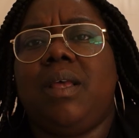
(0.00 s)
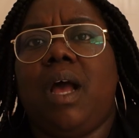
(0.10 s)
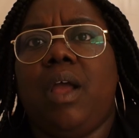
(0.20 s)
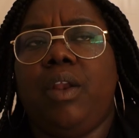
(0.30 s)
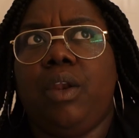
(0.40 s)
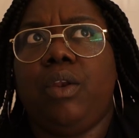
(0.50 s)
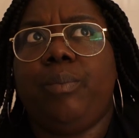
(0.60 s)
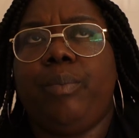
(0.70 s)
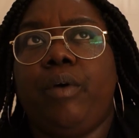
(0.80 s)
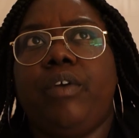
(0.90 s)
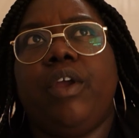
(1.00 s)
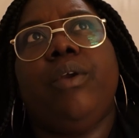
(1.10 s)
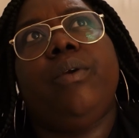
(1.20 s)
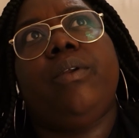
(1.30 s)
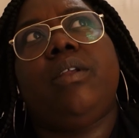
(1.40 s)
I
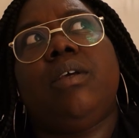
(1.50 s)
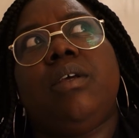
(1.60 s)
borrowed